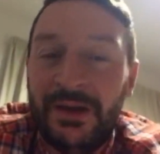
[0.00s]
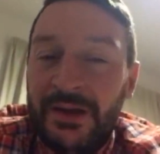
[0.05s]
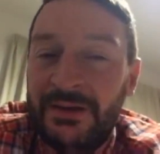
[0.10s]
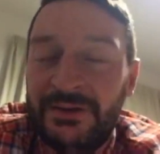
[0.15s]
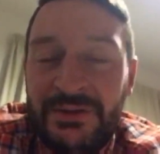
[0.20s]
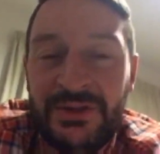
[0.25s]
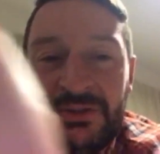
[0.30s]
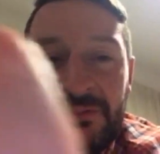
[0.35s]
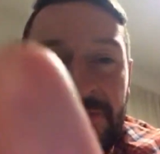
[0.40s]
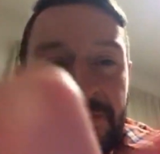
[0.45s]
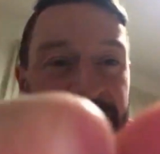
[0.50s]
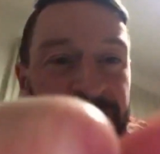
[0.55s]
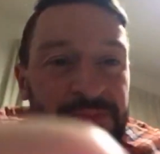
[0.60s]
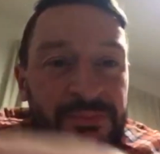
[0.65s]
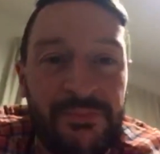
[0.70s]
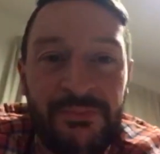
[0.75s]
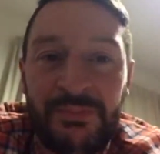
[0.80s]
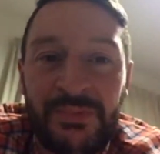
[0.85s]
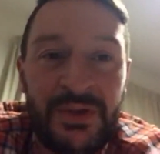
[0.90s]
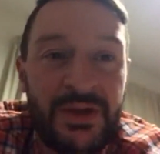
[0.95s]
and she
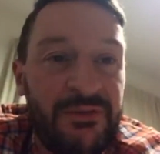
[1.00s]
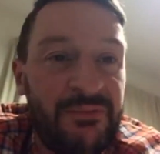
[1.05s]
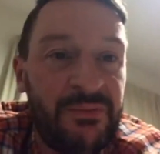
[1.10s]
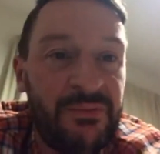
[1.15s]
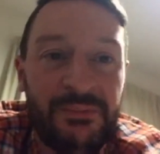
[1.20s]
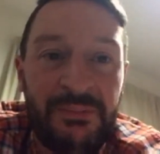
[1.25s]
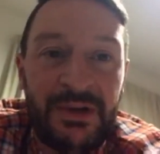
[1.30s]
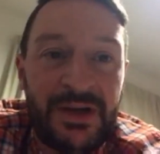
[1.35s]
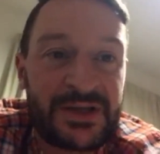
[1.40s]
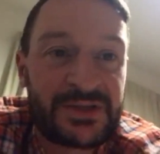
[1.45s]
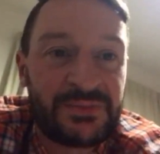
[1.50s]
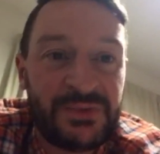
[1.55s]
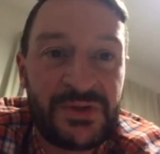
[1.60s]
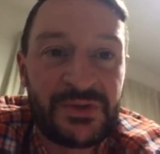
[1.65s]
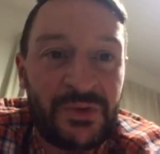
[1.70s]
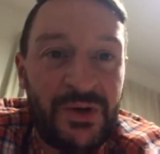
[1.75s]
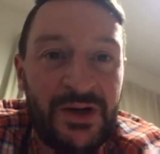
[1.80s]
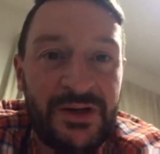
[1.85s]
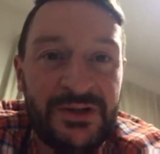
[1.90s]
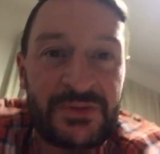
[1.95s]
blessed me
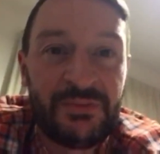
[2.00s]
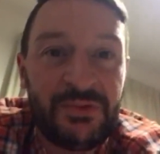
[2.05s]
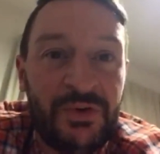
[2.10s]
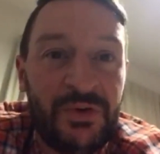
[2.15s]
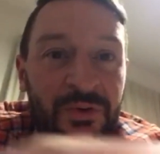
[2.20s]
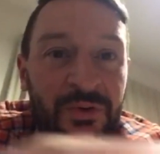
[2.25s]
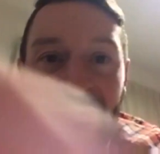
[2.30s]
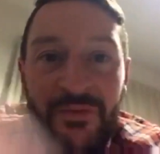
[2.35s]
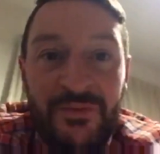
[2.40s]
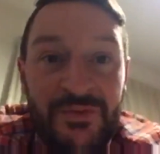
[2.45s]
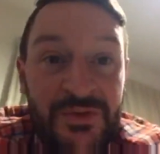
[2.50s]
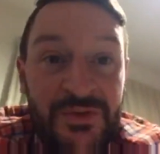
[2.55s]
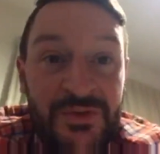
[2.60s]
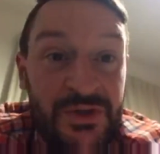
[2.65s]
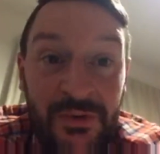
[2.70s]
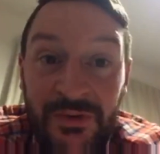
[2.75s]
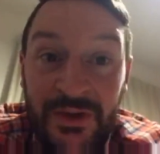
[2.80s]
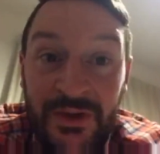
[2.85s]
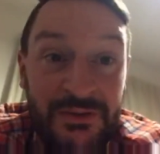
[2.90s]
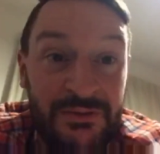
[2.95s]
twice more with 2 other